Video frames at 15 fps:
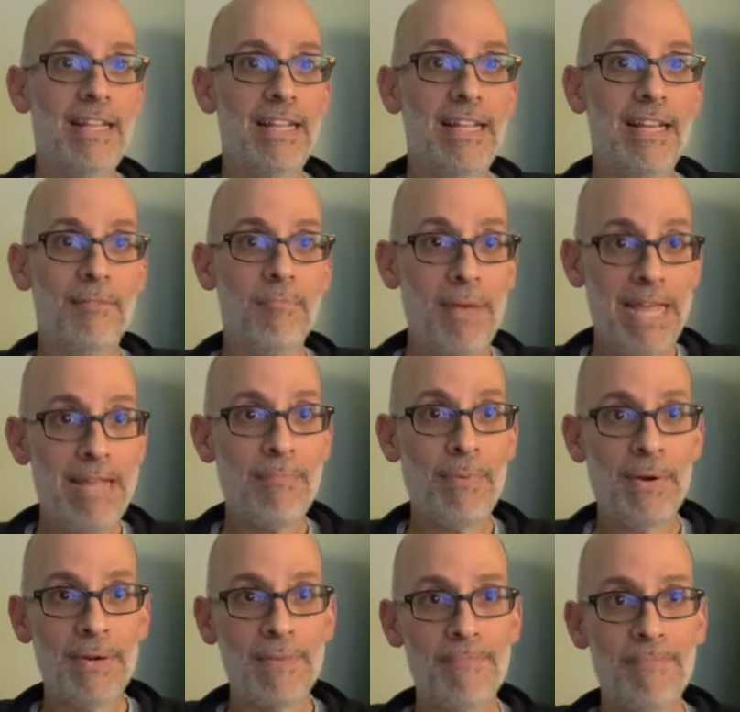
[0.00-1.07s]
and
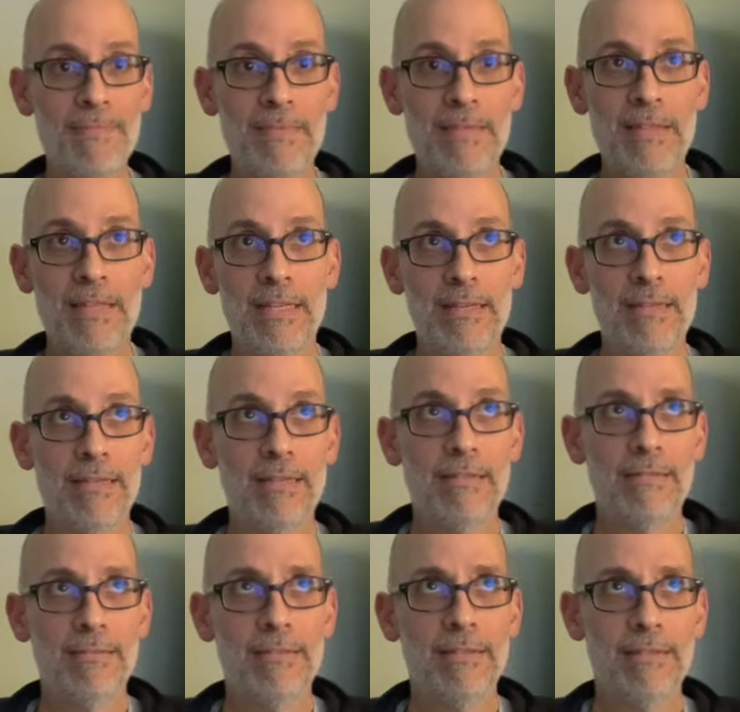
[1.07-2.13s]
paper.
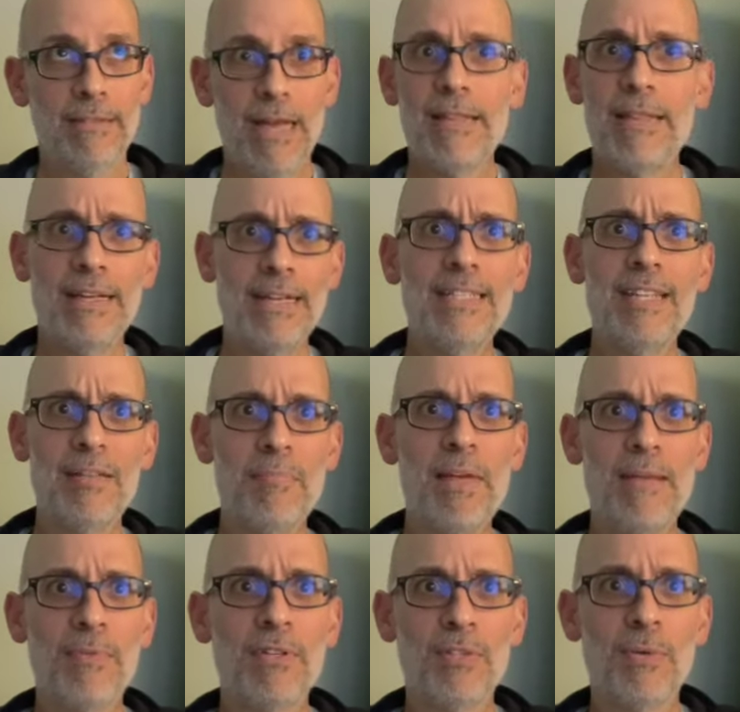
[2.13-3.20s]
I think I said
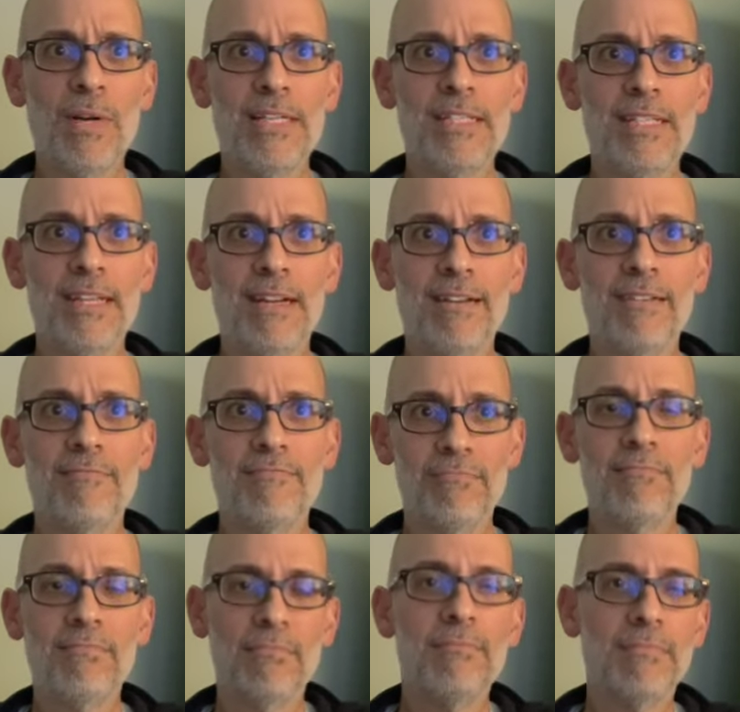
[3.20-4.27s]
paper twice there.
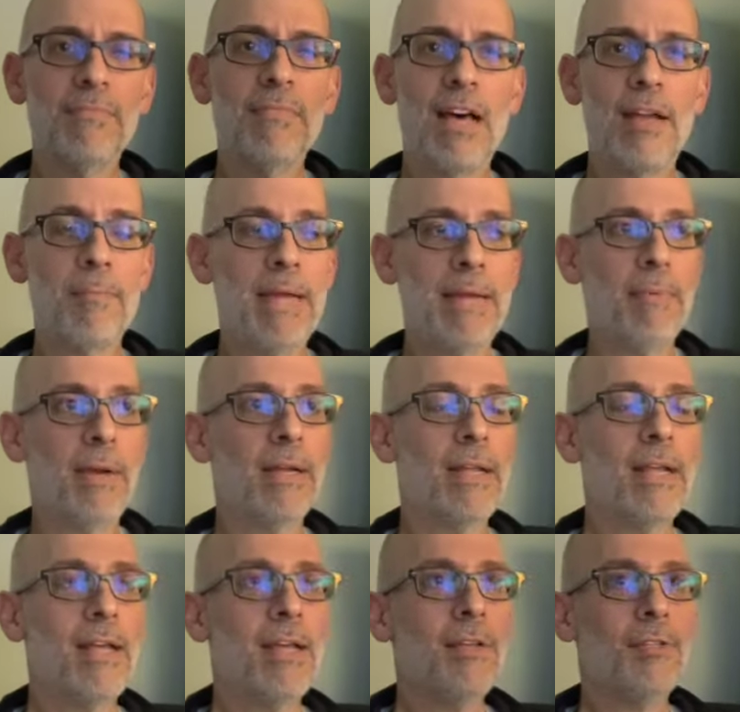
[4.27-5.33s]
A lot of paper.
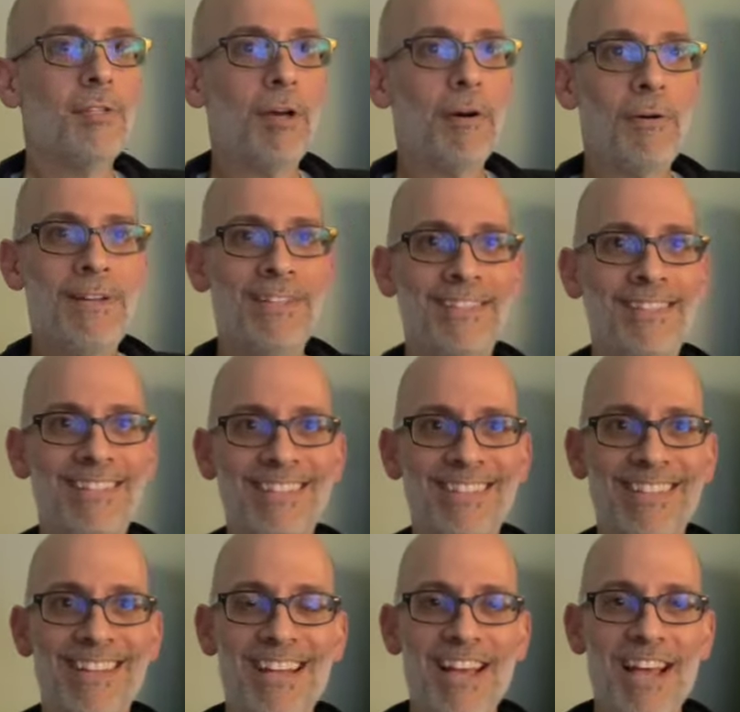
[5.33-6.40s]
So
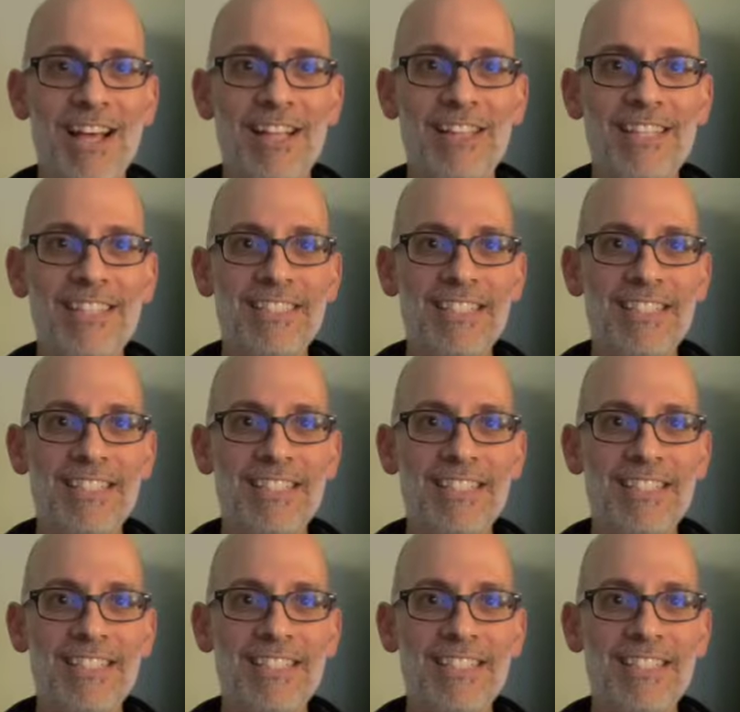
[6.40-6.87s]
let's